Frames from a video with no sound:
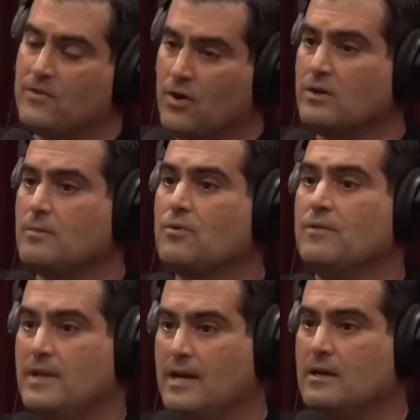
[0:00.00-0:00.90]
It's hard to prove
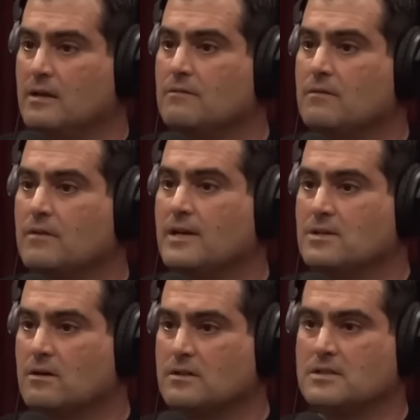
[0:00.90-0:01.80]
a negative, right? It's
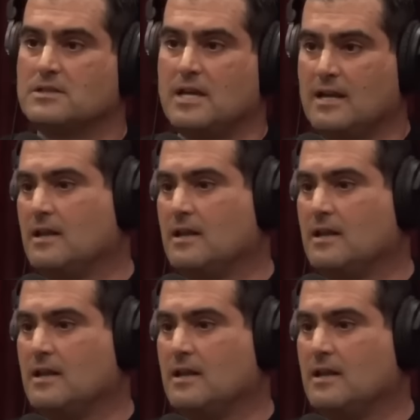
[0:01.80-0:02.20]
hard to say